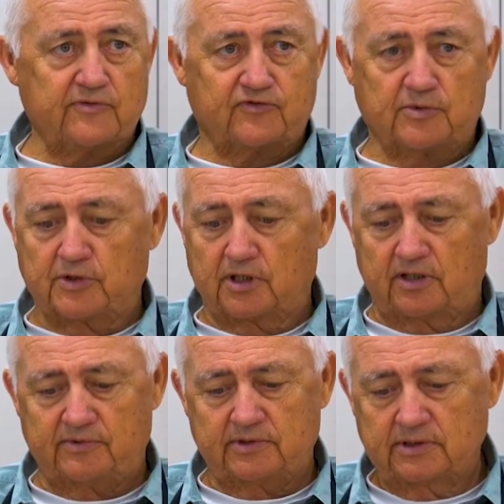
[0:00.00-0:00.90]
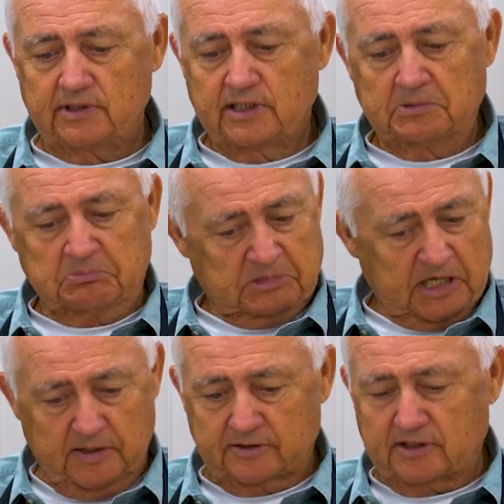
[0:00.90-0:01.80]
from the oven.
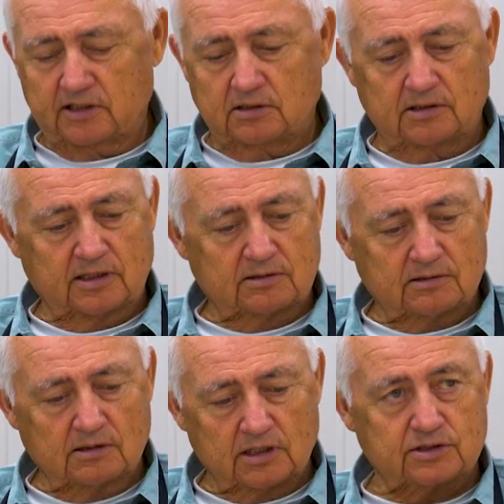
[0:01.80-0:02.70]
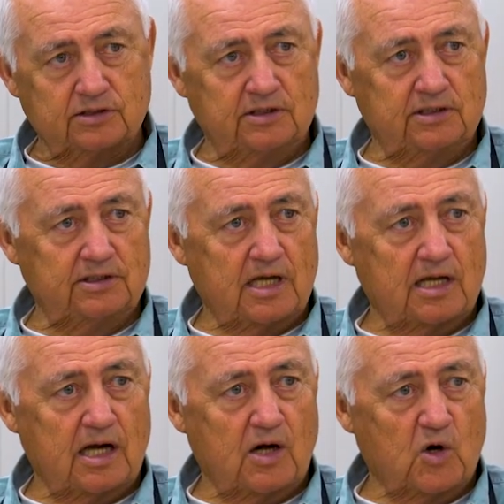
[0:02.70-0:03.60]
Everything that looks good.
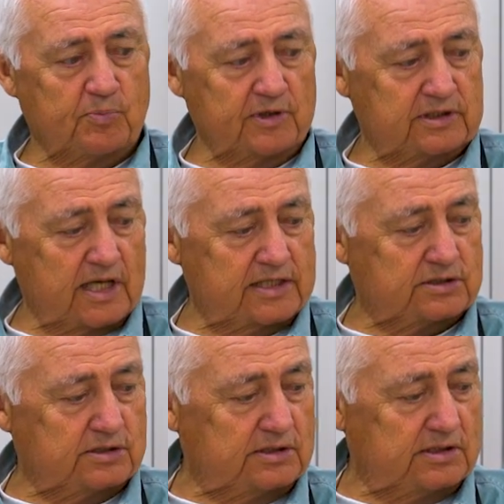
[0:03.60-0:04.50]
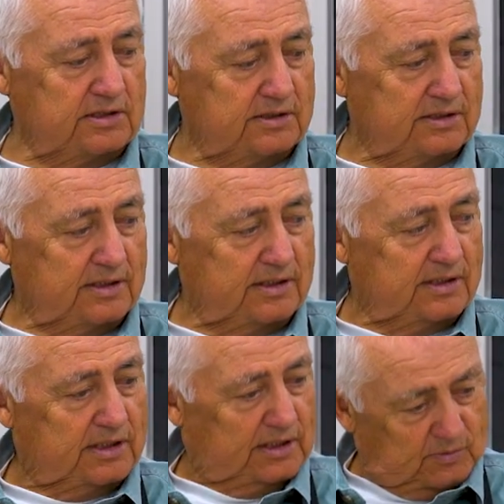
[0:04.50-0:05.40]
I hope it tastes good.
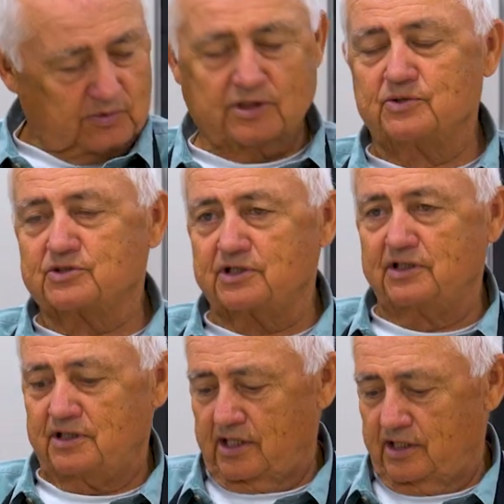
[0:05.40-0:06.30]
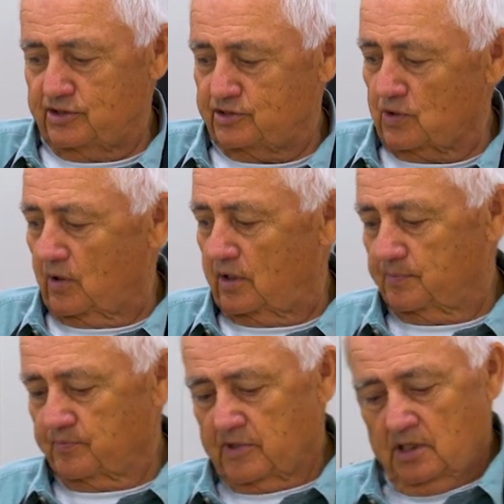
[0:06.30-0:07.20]
We're going to see that here shortly.
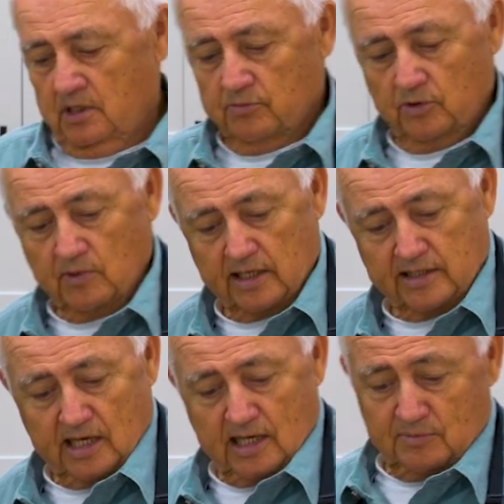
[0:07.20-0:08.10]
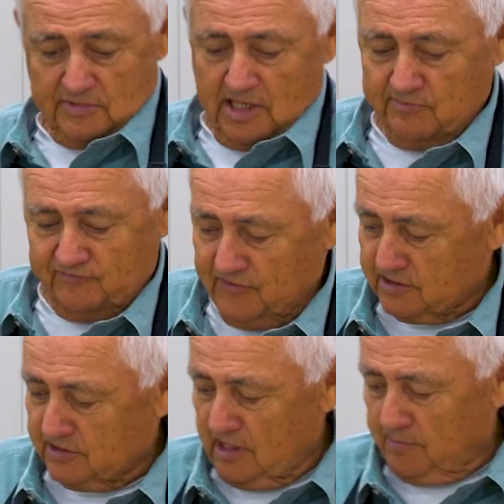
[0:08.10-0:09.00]
But right now, I'm
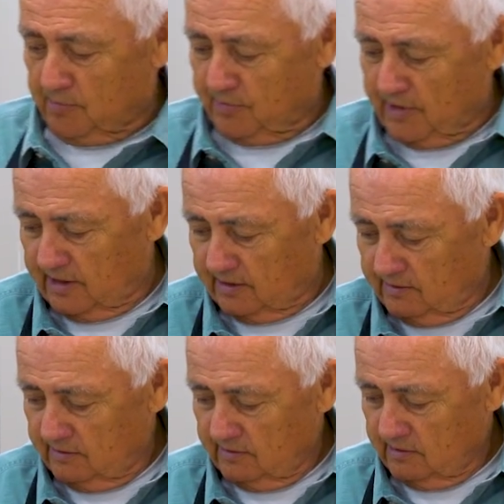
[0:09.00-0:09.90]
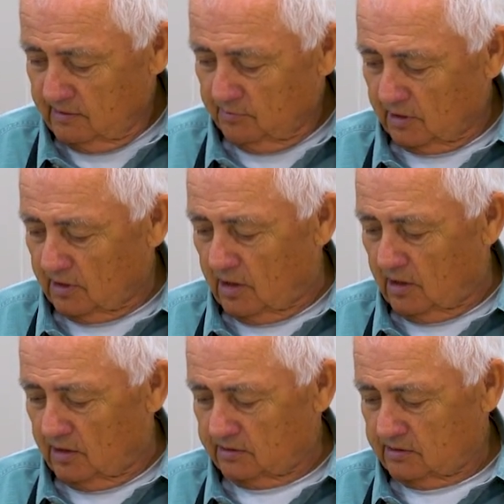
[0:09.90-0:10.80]
fixing up a plate
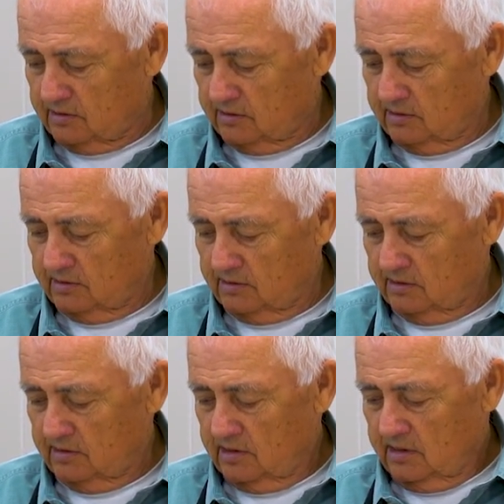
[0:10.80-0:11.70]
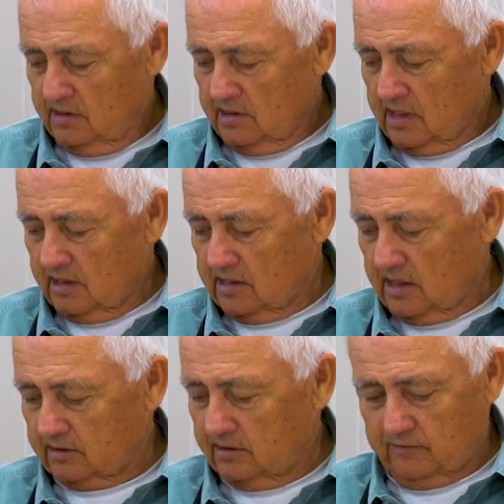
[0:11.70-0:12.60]
because I
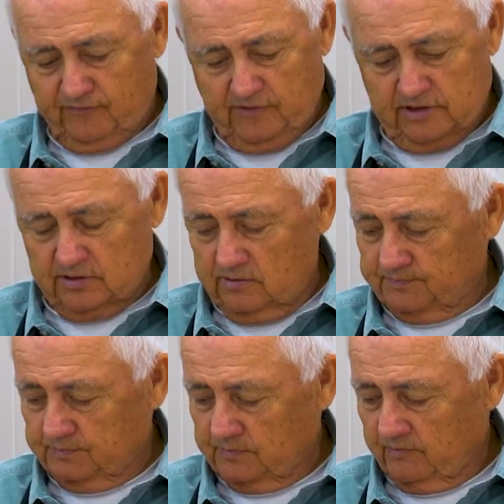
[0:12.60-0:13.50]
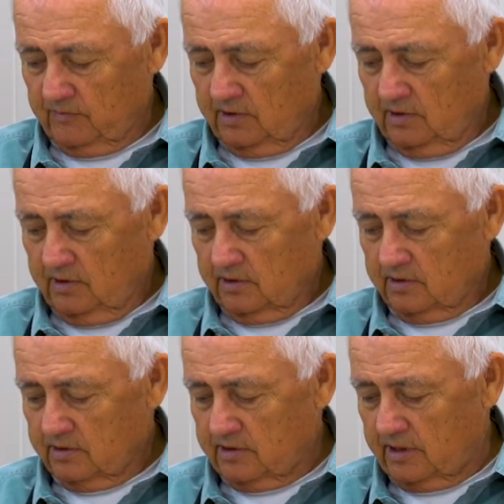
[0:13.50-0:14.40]
got the official
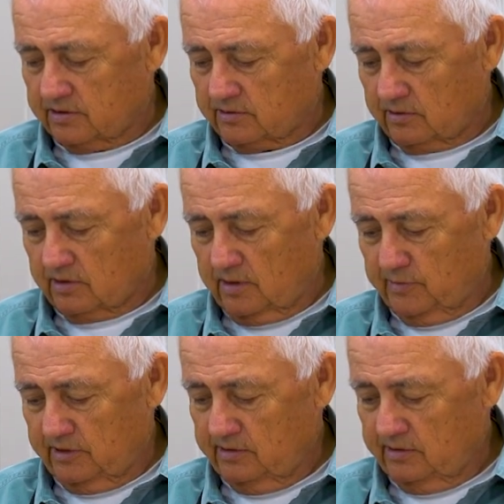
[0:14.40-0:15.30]
tester coming,